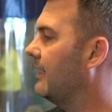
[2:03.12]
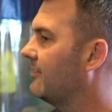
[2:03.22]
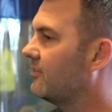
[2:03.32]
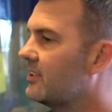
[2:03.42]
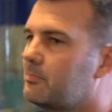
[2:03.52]
and
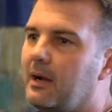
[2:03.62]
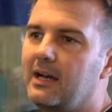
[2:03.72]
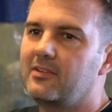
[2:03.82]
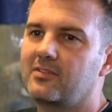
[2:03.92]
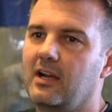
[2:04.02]
it's this
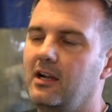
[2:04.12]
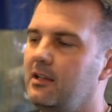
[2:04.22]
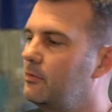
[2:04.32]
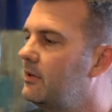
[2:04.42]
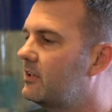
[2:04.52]
body
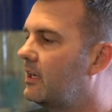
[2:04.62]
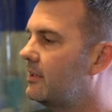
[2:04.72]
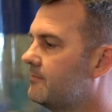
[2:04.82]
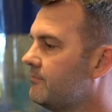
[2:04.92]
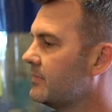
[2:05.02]
style.
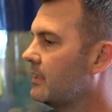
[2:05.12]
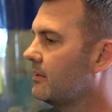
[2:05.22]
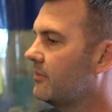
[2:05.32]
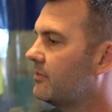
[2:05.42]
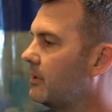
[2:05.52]
And
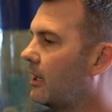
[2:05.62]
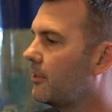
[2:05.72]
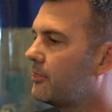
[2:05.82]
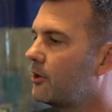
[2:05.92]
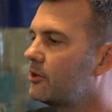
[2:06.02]
this will be our
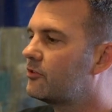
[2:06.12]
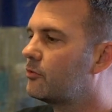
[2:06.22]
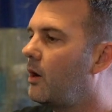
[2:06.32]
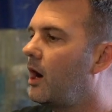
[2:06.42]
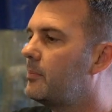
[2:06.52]
third
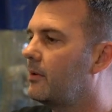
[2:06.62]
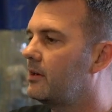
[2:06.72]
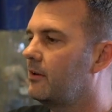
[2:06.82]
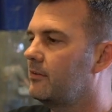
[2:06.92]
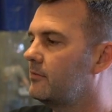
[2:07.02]
swap
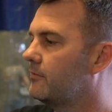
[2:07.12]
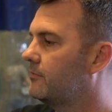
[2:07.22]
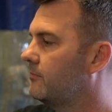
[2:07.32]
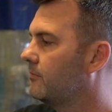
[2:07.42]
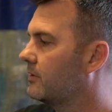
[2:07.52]
on a
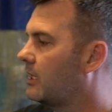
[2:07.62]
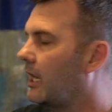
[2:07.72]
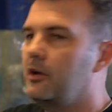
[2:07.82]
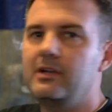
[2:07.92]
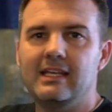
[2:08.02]

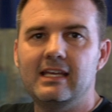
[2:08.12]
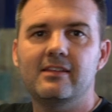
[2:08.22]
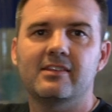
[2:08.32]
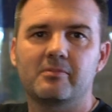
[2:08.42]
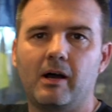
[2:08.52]
Coyote
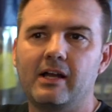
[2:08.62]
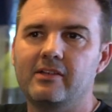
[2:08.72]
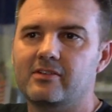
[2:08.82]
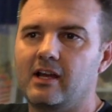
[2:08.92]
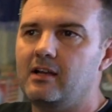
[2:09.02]
in this
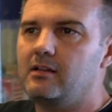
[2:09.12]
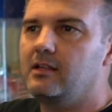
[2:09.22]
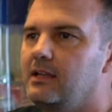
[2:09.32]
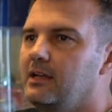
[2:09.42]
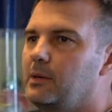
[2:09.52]
body style.
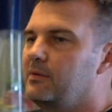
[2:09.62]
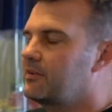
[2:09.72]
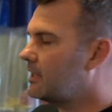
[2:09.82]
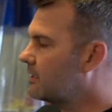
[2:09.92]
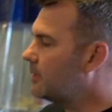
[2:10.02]
We've
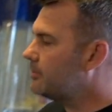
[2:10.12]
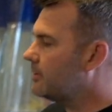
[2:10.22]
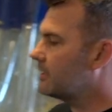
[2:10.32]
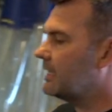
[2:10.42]
got a couple other